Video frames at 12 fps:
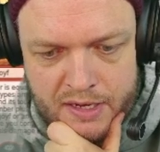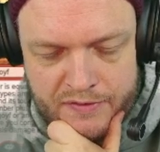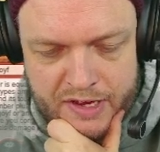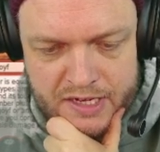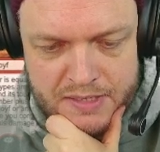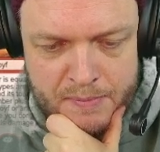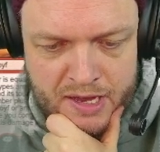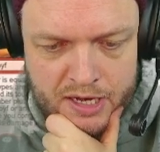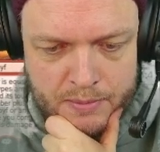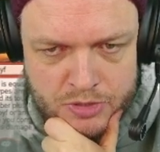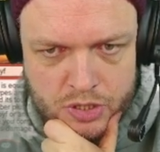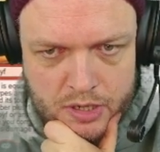against
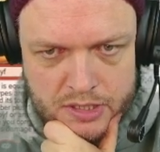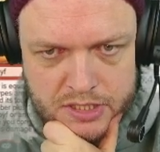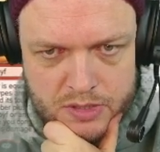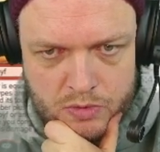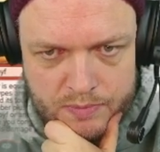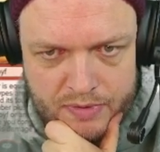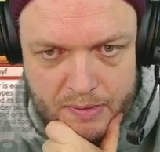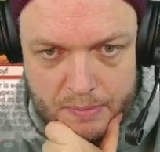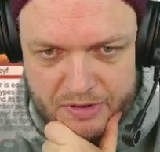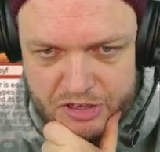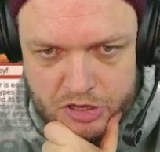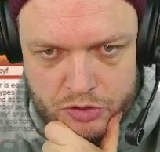medium draws, so I will
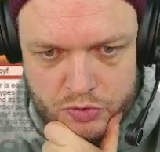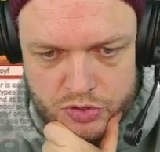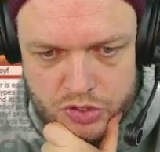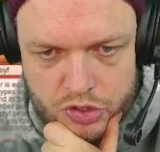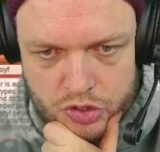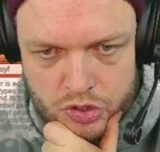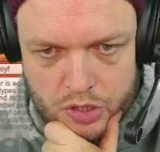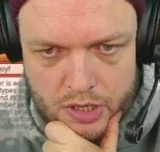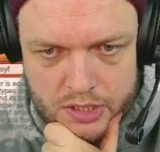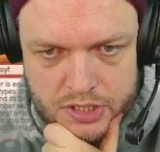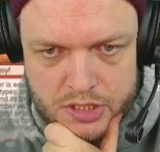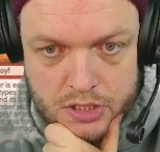probably lose to good
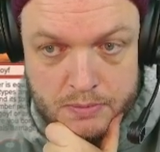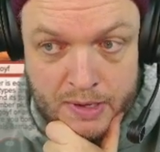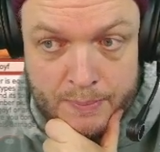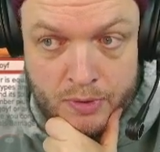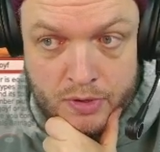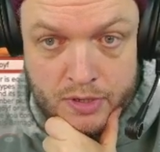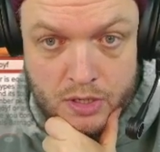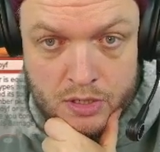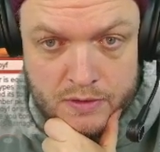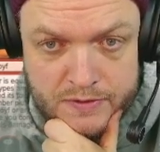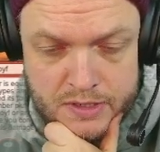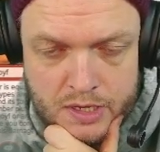draws. My opponent,
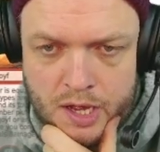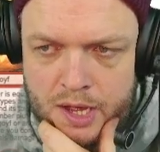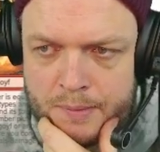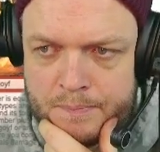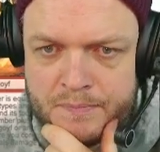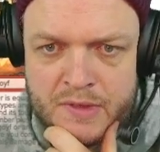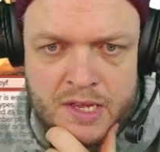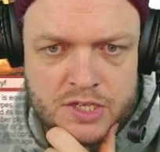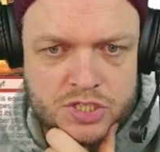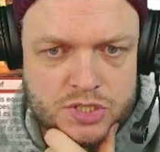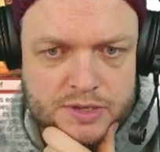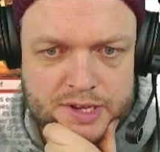
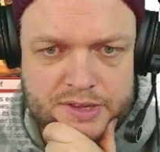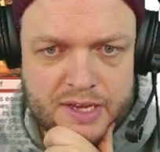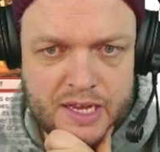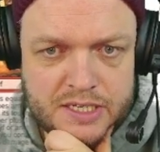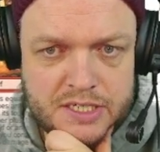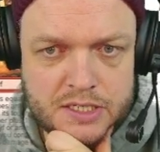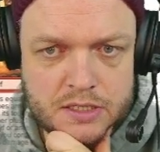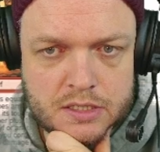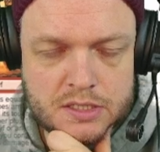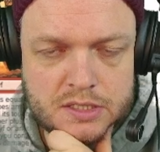straight out the gates here,